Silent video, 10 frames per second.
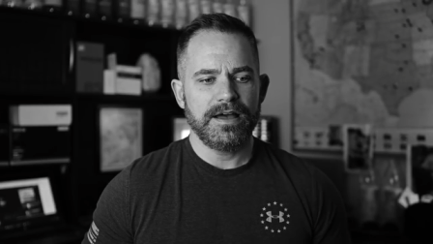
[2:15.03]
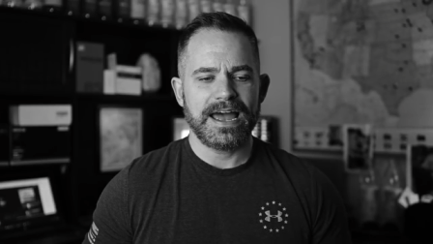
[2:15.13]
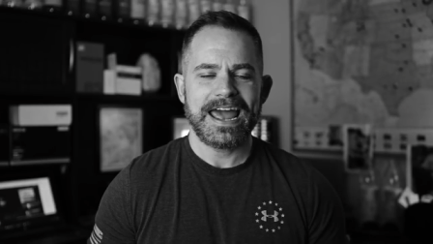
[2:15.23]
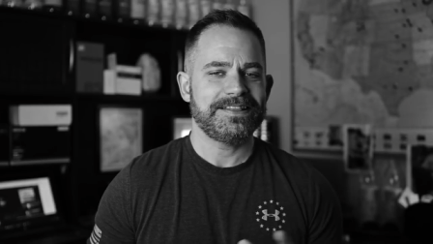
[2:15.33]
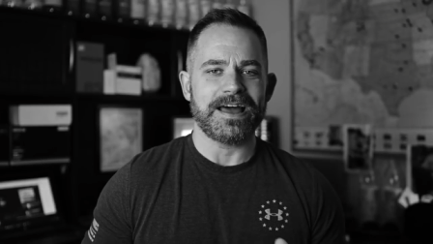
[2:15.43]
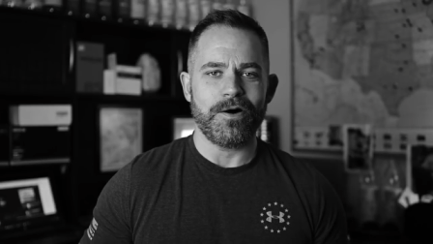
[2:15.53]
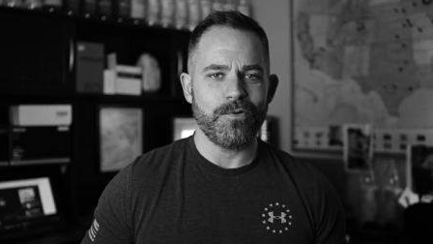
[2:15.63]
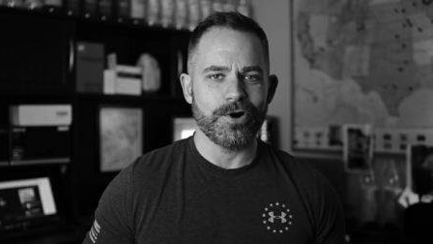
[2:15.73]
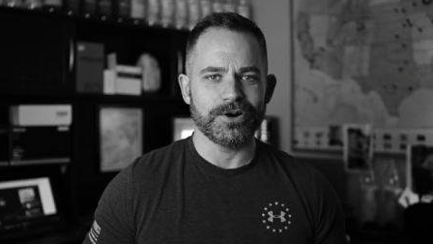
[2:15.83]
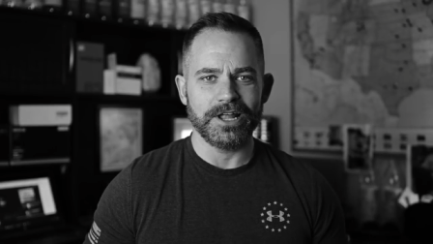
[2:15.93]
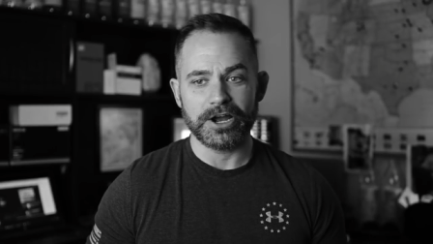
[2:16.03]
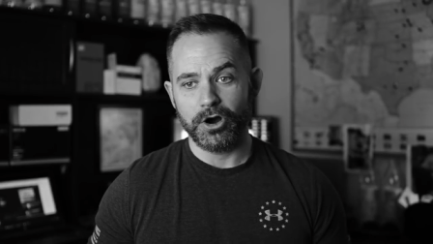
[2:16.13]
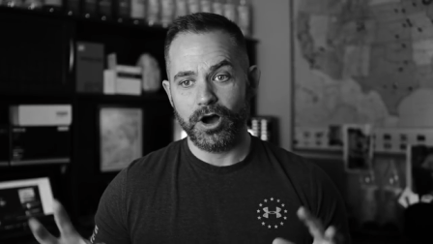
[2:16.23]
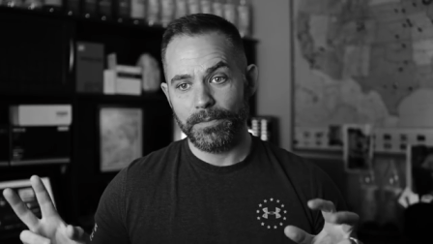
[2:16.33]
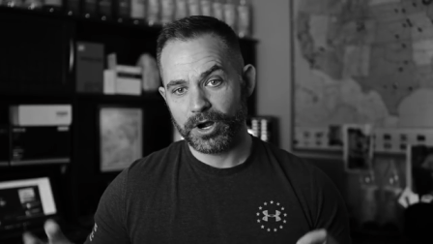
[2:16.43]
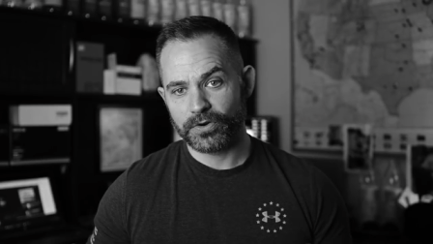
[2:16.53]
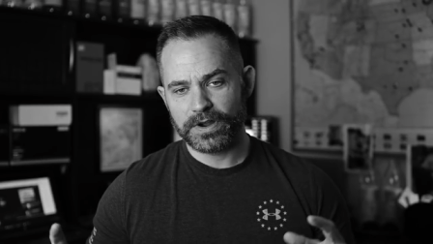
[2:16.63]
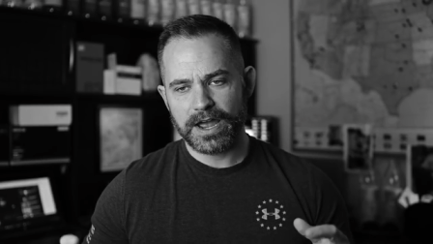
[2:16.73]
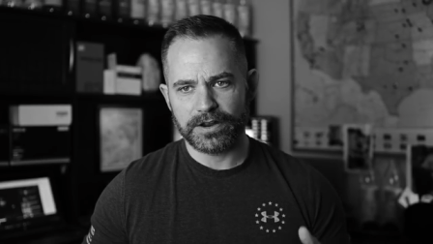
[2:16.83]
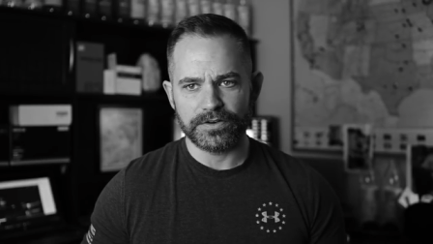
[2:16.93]
I hate that word, like, oh, I'm a
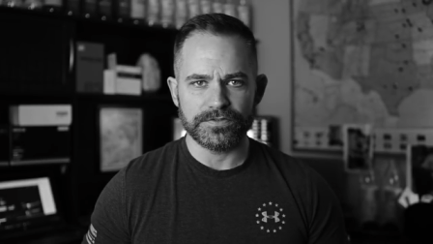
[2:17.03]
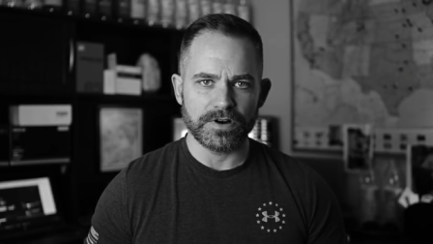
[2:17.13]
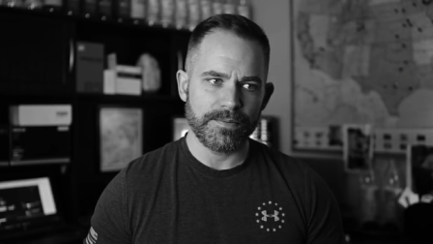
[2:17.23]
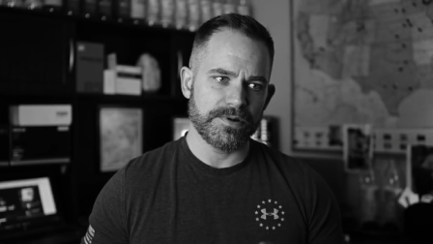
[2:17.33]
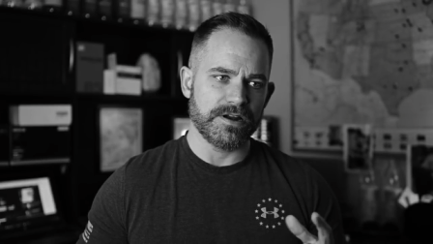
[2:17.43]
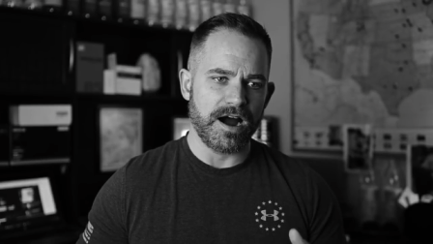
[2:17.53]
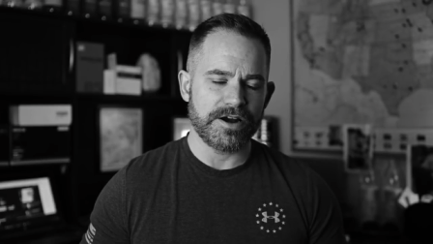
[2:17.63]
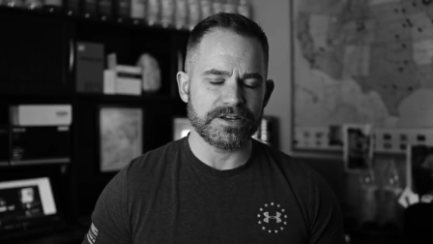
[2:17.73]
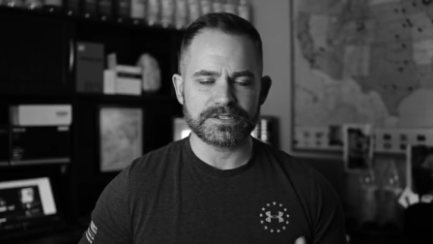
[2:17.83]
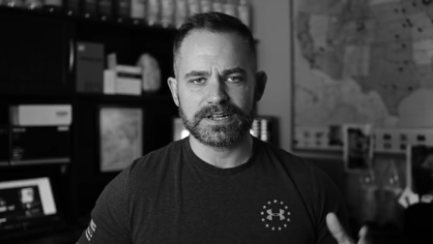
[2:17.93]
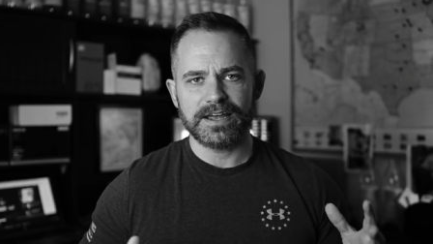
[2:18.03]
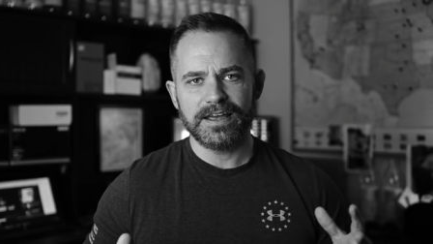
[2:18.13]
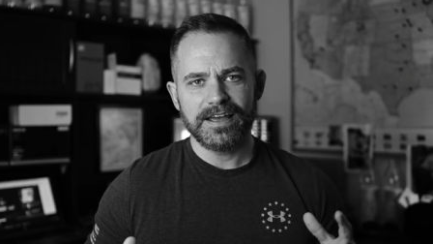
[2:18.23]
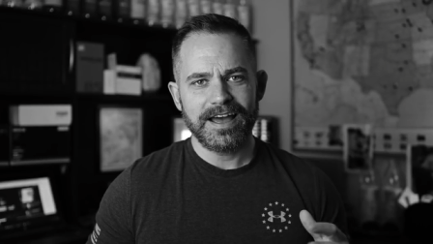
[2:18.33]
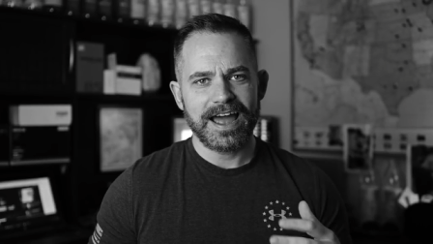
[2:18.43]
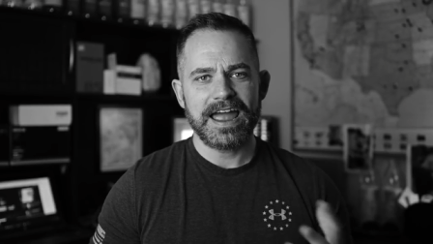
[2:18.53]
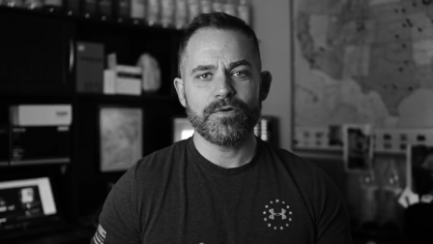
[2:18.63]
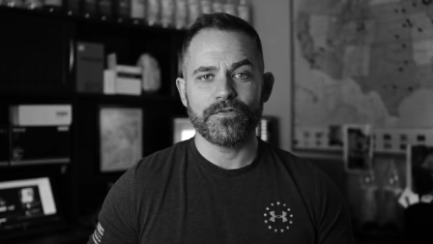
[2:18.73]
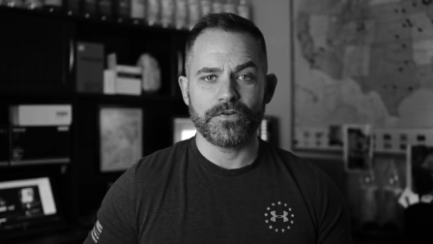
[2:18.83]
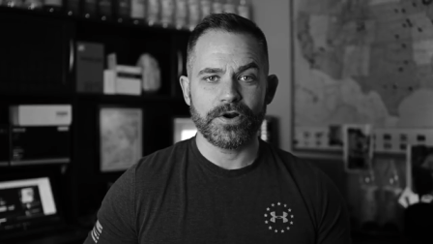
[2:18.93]
creative or I'm an artist. I
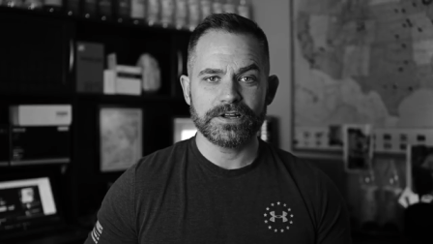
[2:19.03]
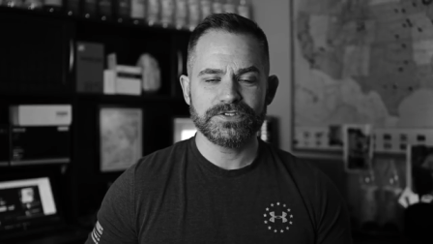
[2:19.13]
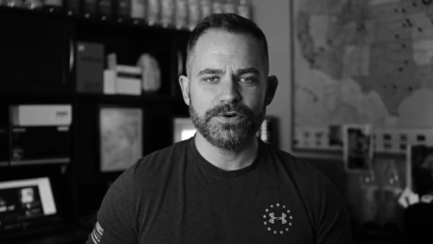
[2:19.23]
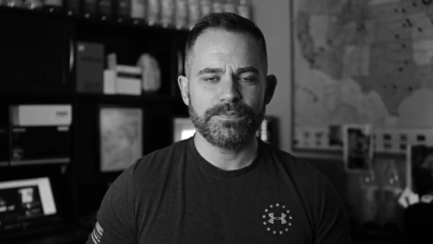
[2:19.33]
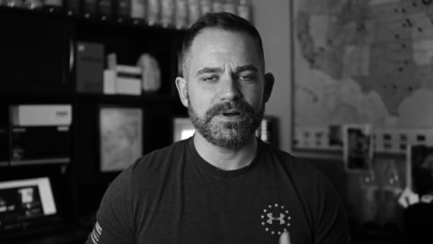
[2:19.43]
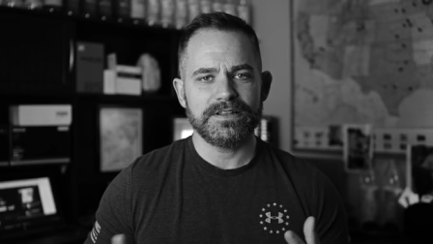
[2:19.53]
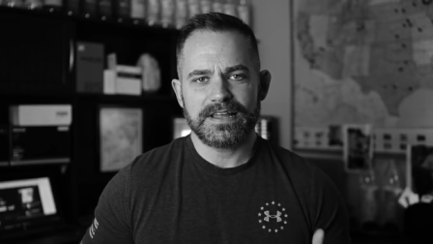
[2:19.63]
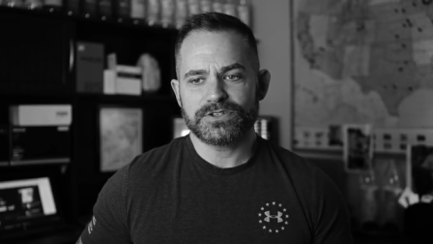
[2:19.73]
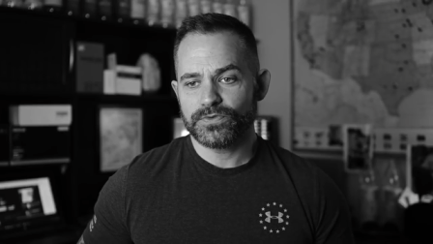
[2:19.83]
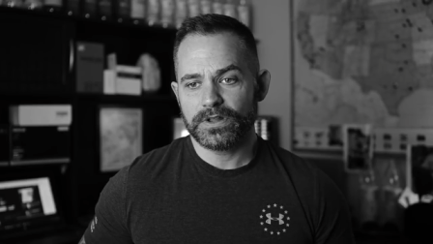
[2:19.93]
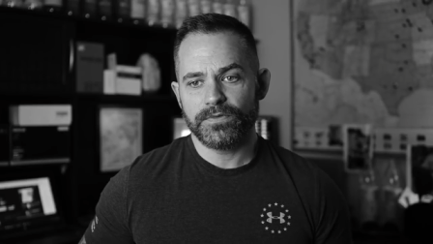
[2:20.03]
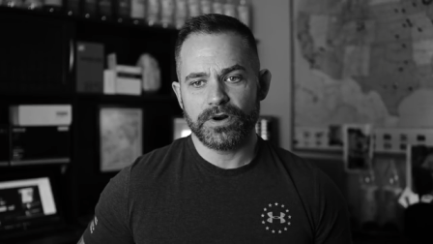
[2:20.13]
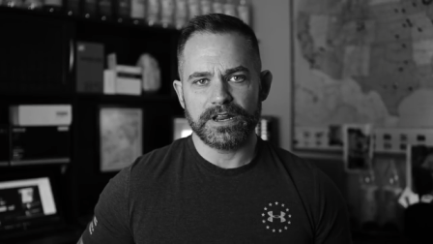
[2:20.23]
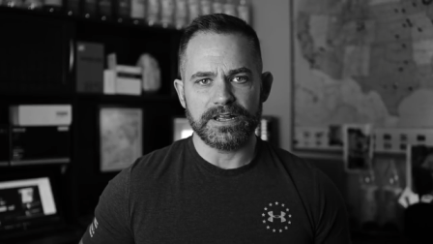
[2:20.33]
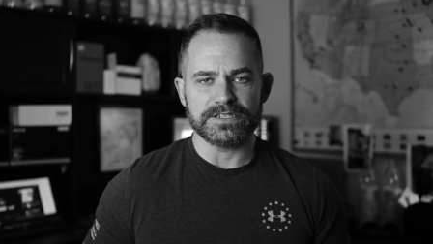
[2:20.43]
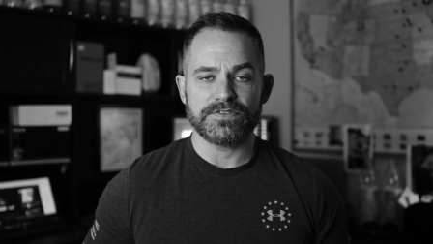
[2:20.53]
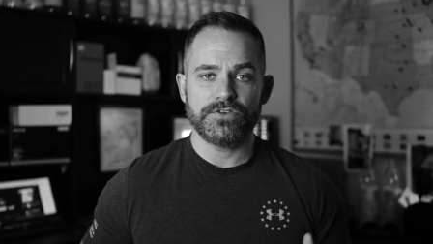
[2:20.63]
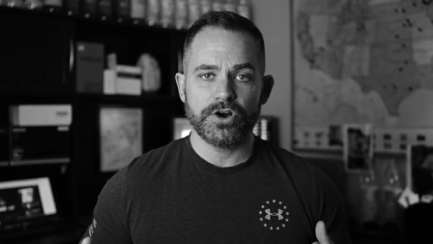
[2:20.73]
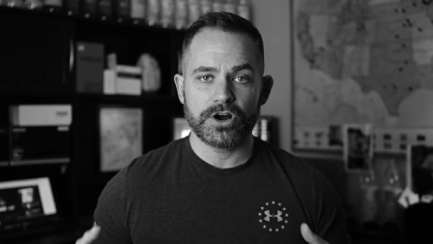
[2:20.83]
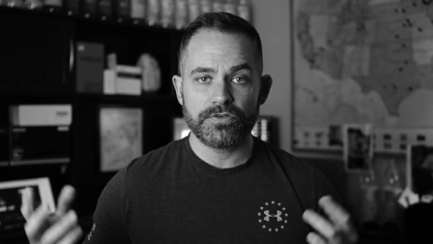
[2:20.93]
hate referring to it, but that's really what it is.
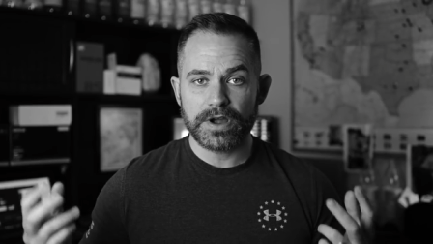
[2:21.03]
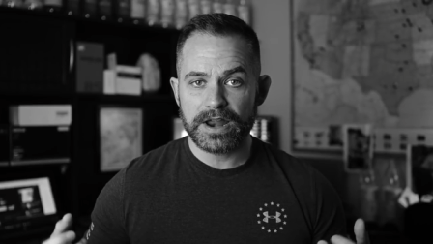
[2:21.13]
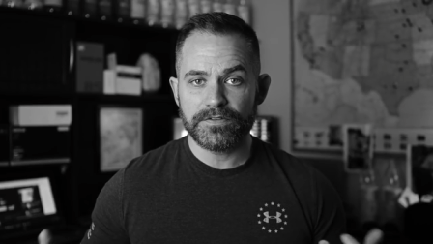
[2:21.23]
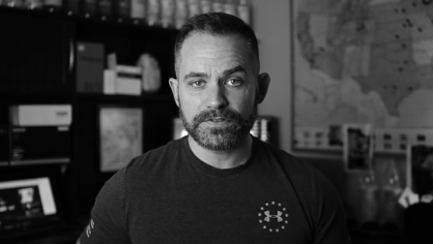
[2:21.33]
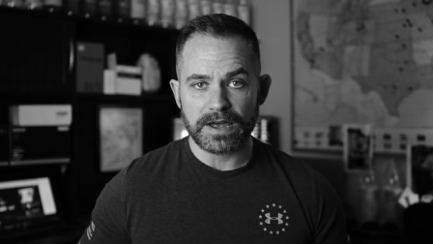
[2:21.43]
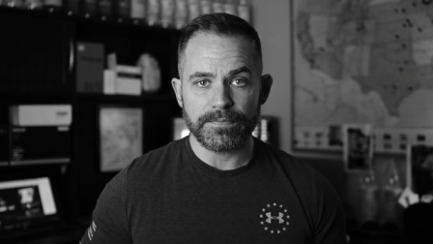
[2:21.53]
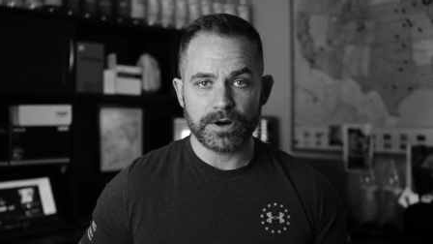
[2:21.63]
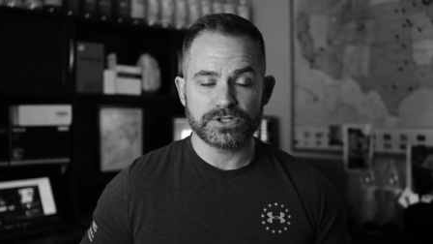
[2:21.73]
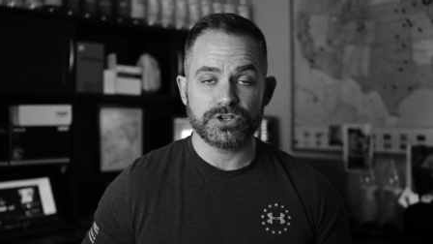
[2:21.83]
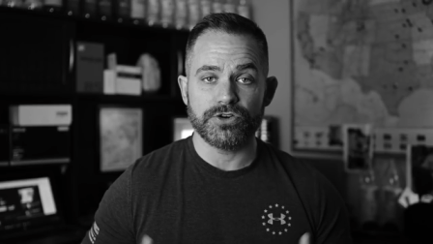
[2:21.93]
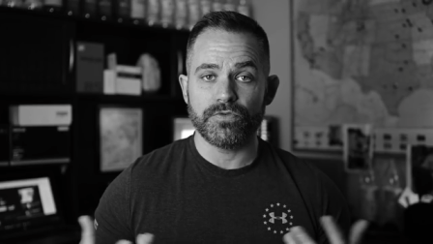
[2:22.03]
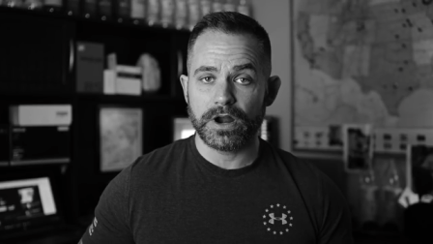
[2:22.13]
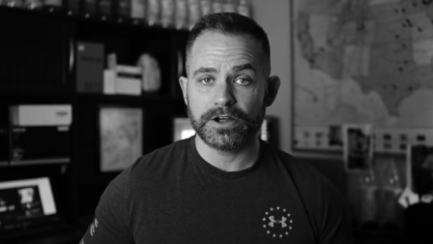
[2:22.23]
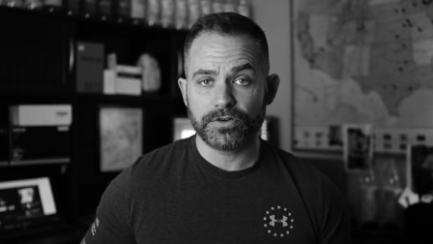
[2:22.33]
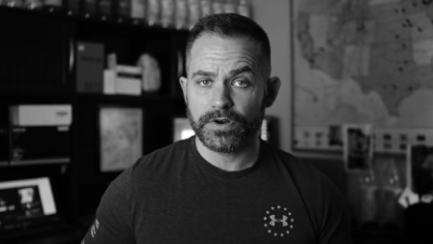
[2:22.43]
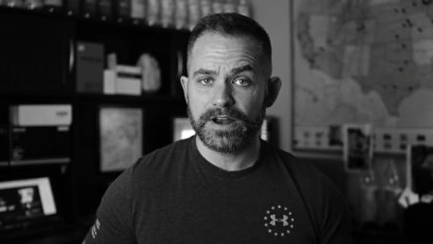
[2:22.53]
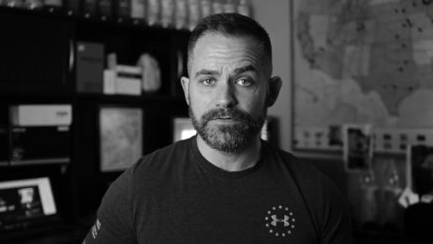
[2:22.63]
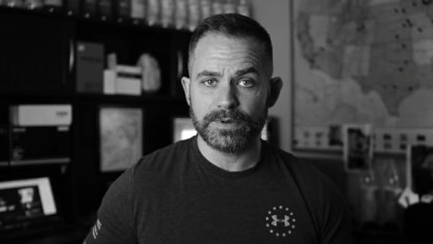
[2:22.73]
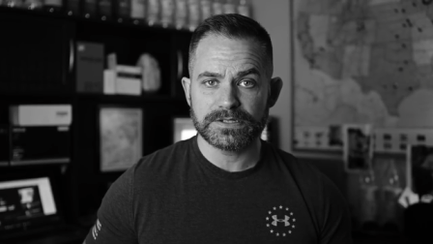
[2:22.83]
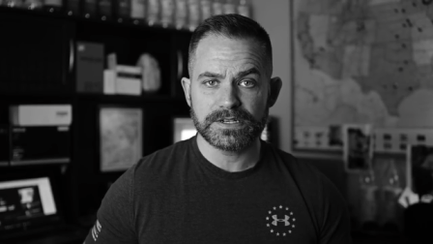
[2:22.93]
If you're a creative type person, you're running a
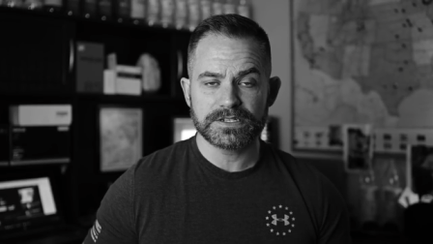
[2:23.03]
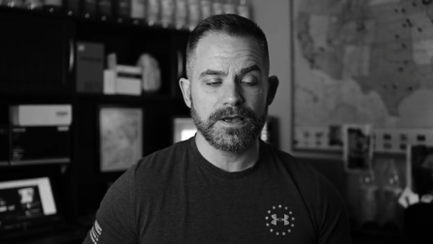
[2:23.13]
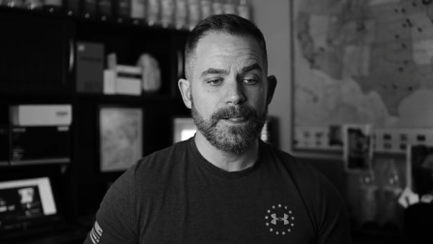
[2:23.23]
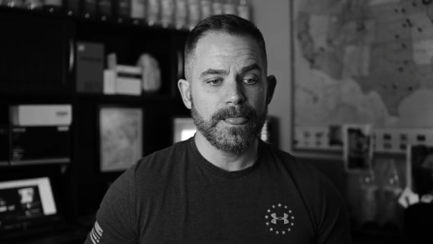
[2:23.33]
creative business,